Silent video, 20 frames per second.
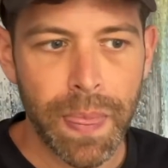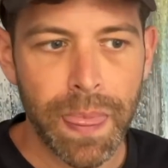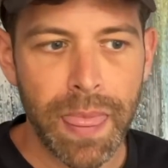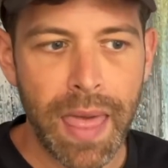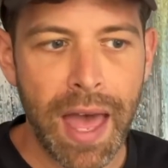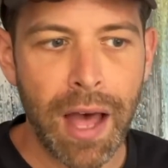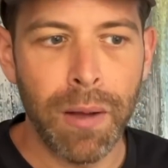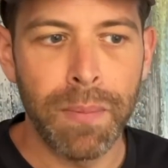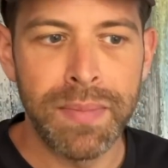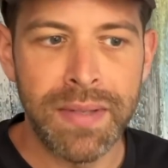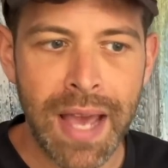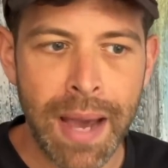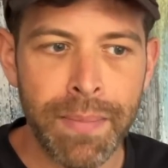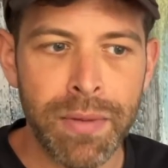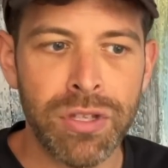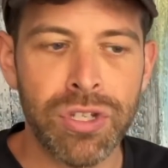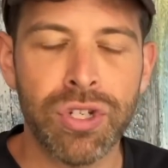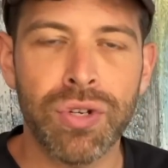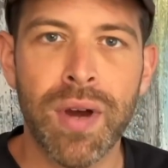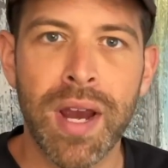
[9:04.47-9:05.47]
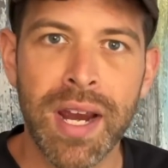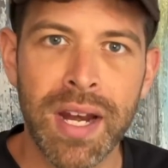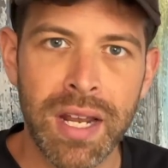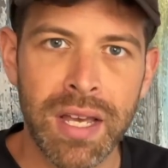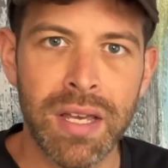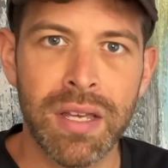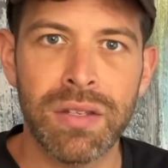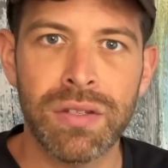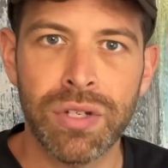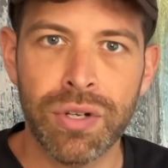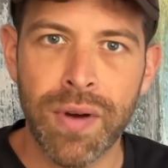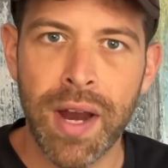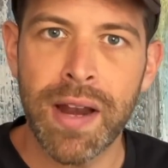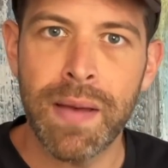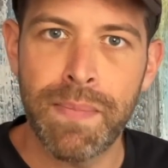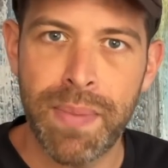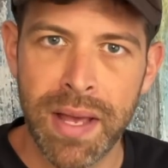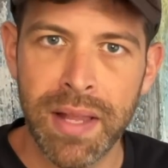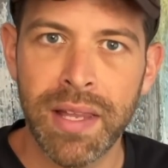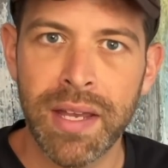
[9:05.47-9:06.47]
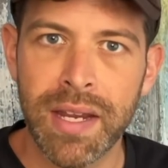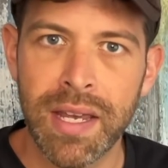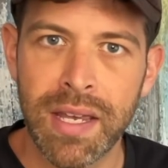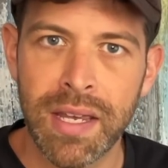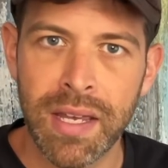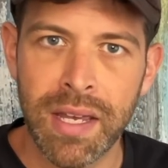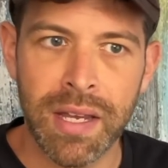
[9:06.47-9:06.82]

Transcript: help demonstrate his credibility.